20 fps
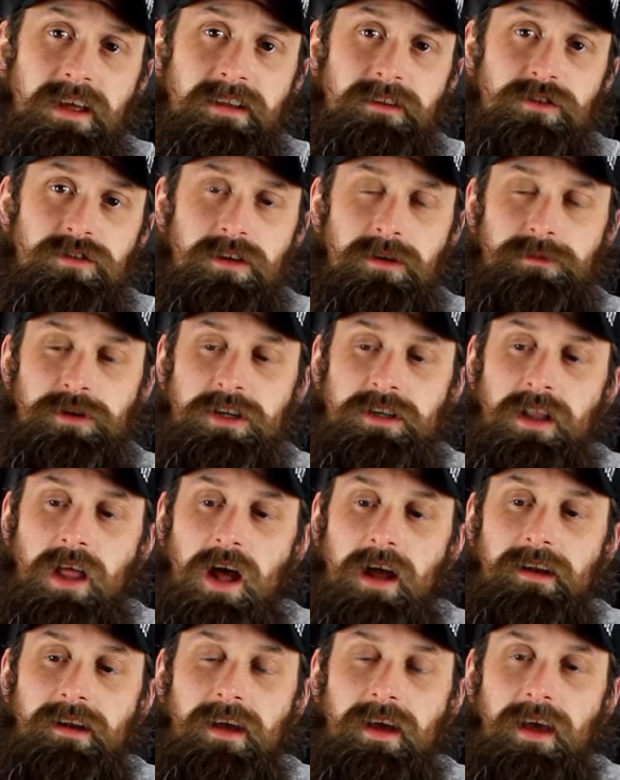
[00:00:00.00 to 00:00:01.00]
in the subject
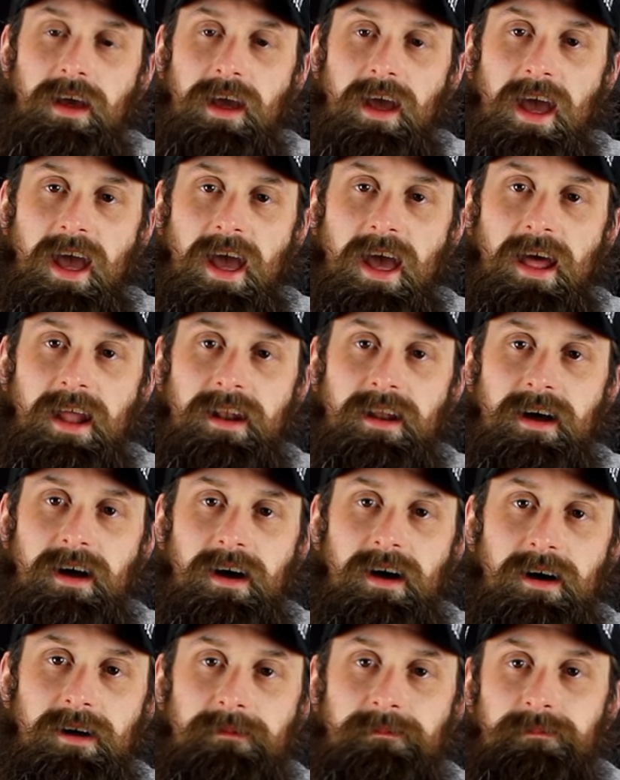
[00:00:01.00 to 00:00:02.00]
line, and
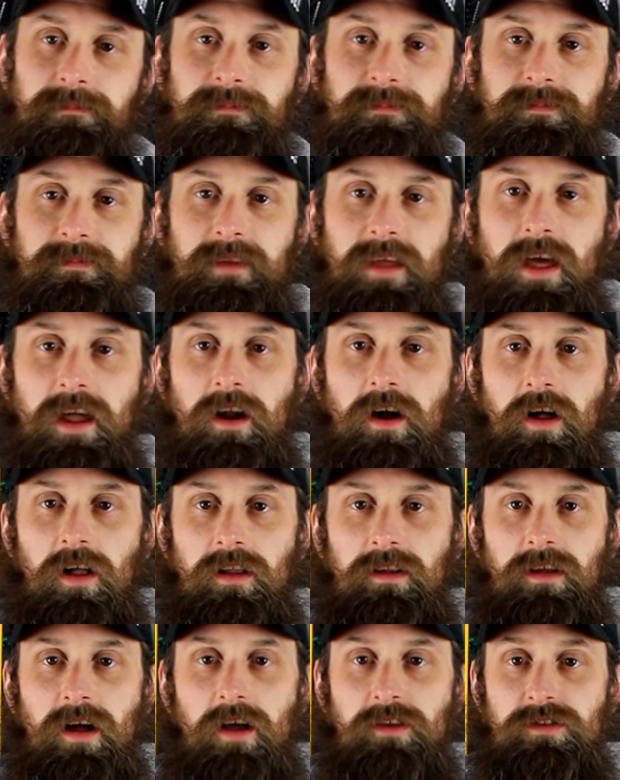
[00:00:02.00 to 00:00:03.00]

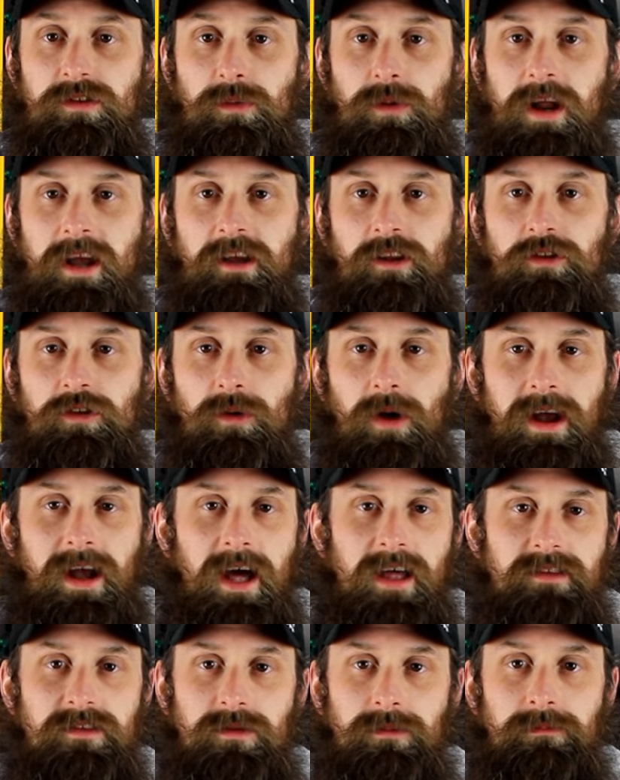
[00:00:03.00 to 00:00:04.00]
I'll see what I can do. I
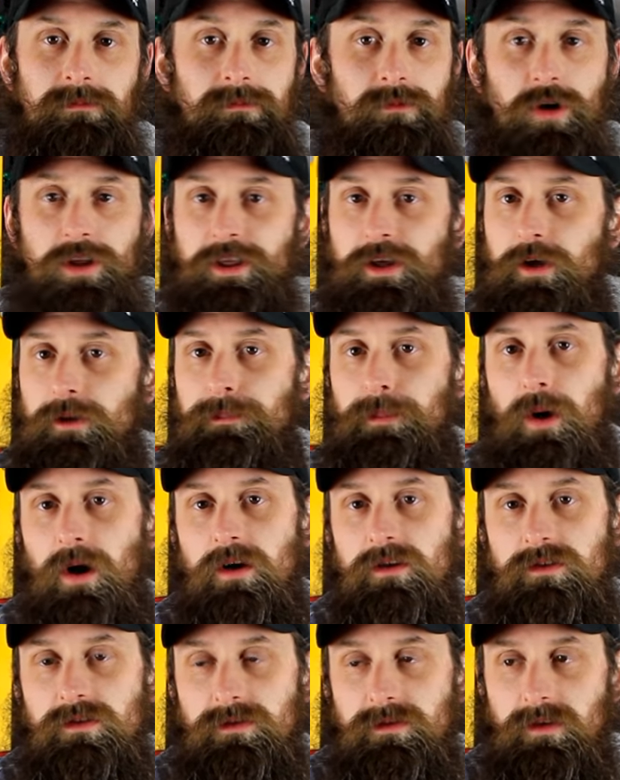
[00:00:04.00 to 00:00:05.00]
got some really good
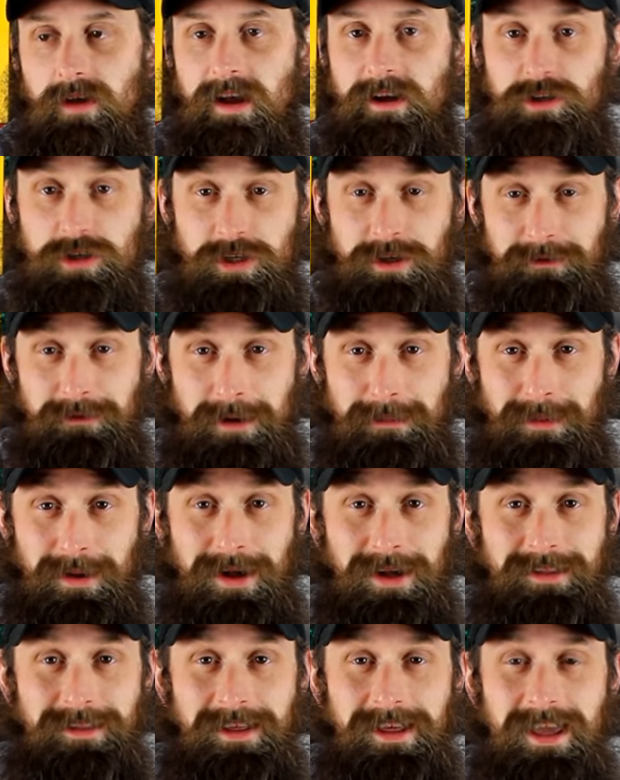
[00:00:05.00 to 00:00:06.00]
parts actually right
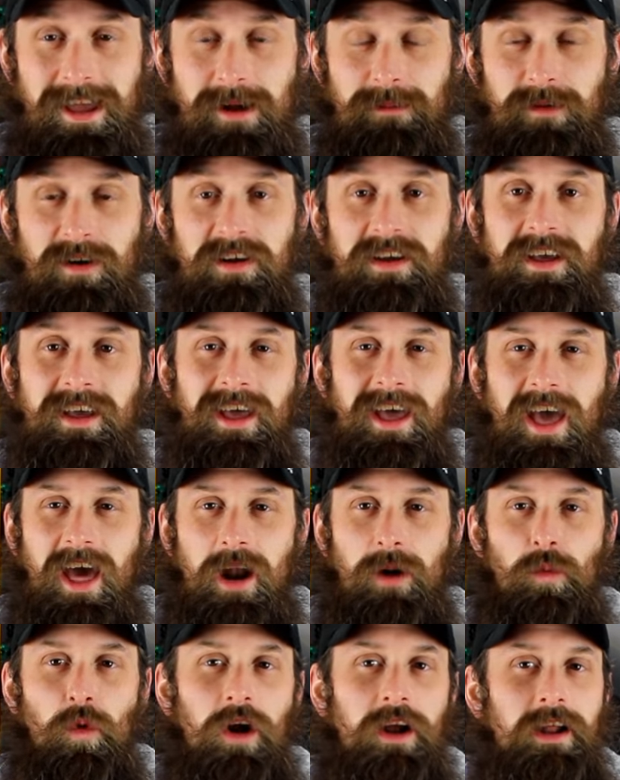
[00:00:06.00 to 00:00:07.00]
behind the camera,
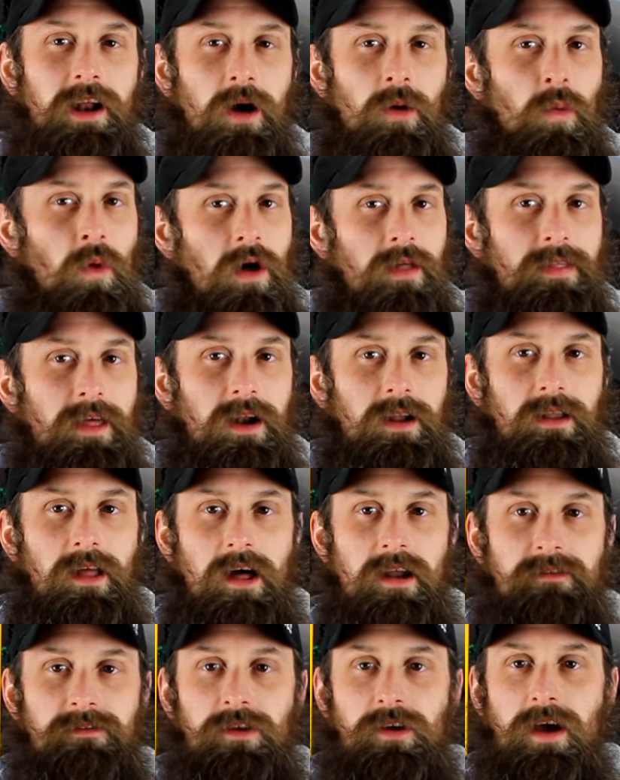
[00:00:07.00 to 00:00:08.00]
and I'm working on one that a
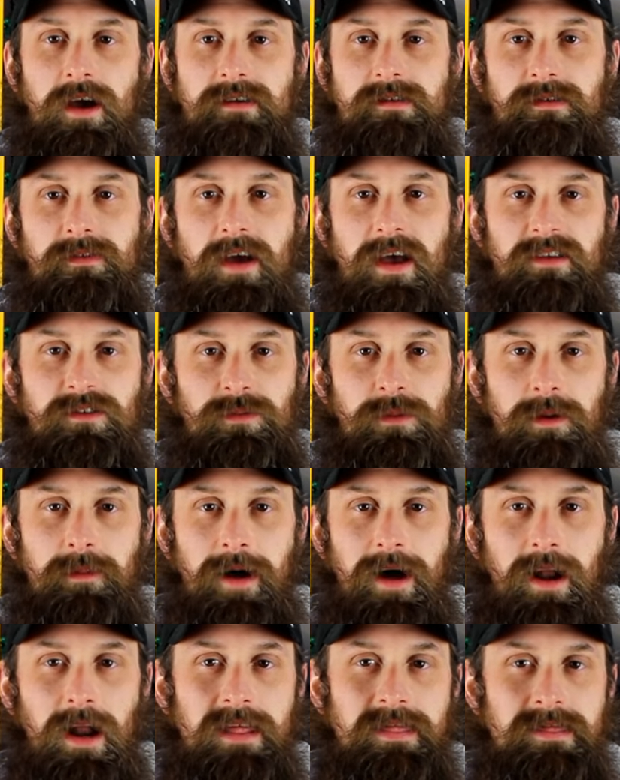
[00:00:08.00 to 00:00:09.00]
lot of you guys have asked me
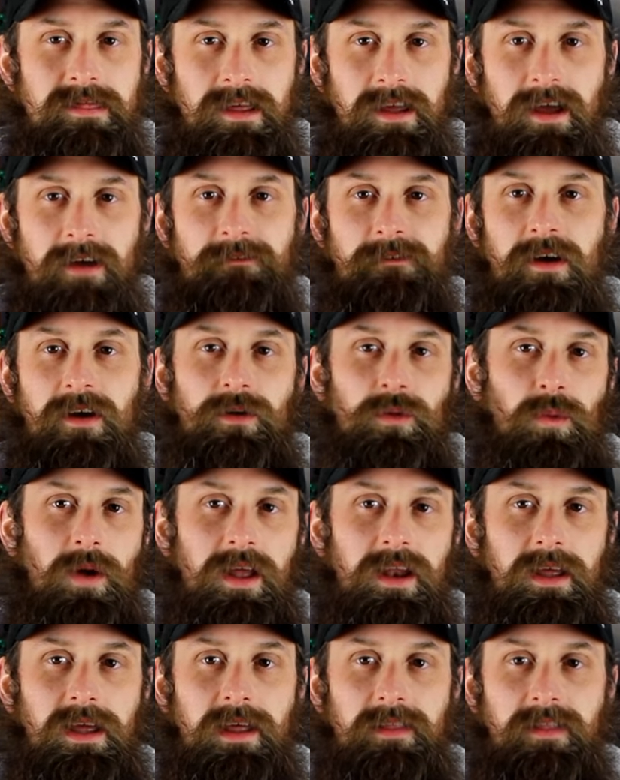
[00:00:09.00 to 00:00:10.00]
about. I think I found a way
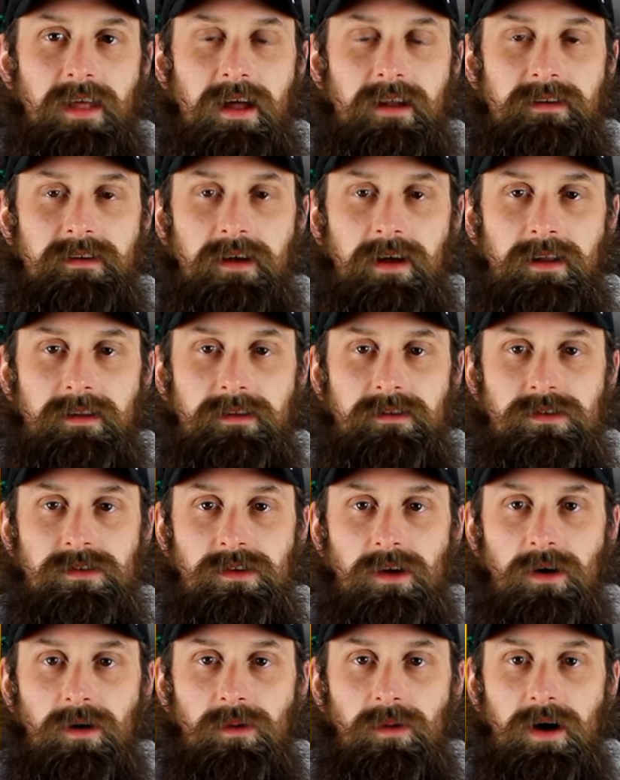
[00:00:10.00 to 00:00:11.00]
to get that done,
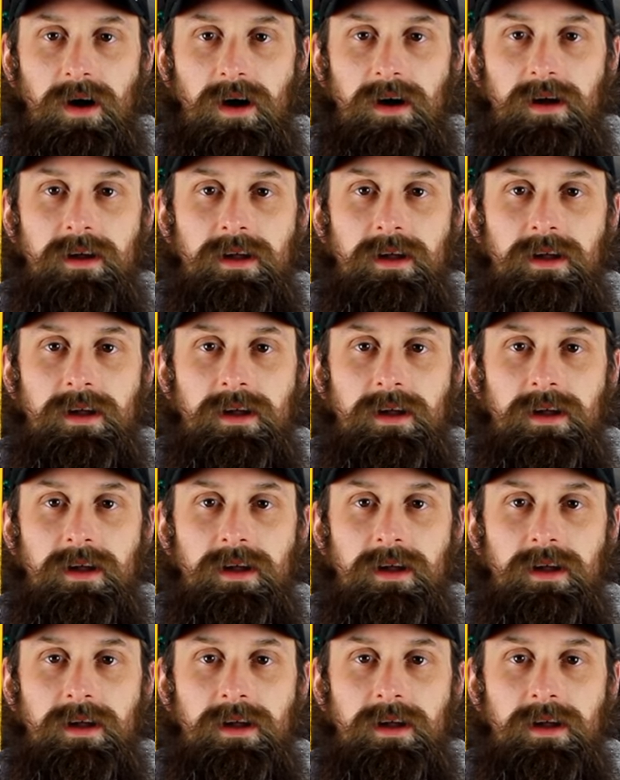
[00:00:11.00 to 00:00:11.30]
so